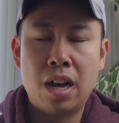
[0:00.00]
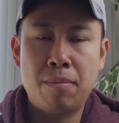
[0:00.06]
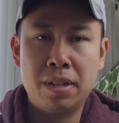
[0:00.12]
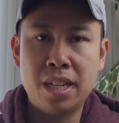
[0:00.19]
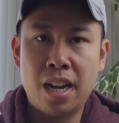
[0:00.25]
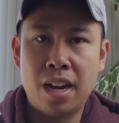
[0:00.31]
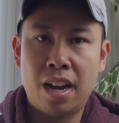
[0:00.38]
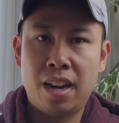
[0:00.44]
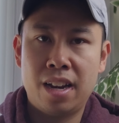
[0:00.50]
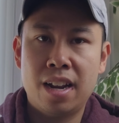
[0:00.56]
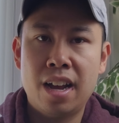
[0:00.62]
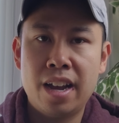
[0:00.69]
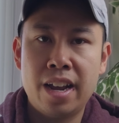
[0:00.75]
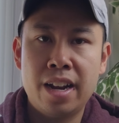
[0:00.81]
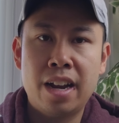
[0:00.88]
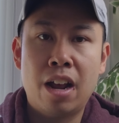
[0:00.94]
I'm a
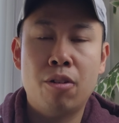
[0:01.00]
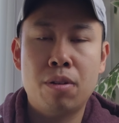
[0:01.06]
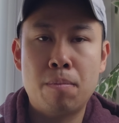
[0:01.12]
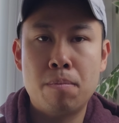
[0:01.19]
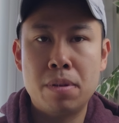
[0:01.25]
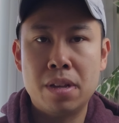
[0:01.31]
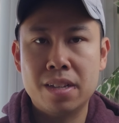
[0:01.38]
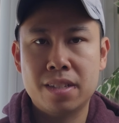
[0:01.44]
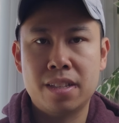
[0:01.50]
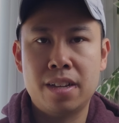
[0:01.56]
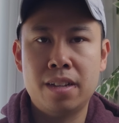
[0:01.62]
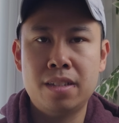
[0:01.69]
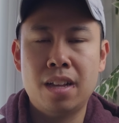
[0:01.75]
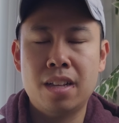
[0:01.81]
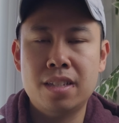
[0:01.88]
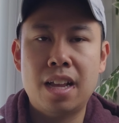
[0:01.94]
1099, I own a
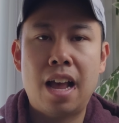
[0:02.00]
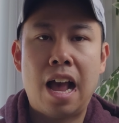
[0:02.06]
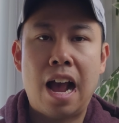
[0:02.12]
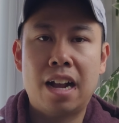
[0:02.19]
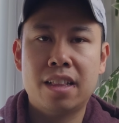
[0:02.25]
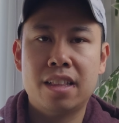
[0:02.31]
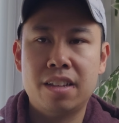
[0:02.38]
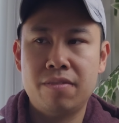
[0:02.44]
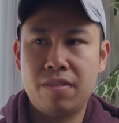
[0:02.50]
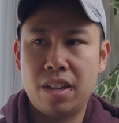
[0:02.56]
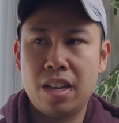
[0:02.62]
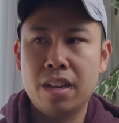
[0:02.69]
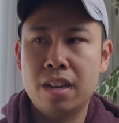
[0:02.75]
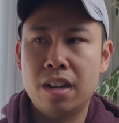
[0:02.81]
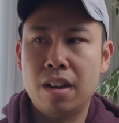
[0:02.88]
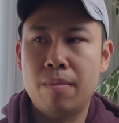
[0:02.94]
business, that's active
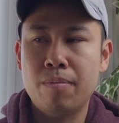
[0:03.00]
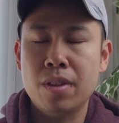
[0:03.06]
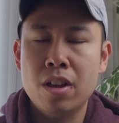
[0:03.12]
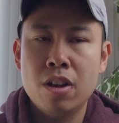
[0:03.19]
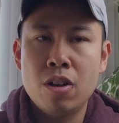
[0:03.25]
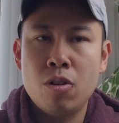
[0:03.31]
income.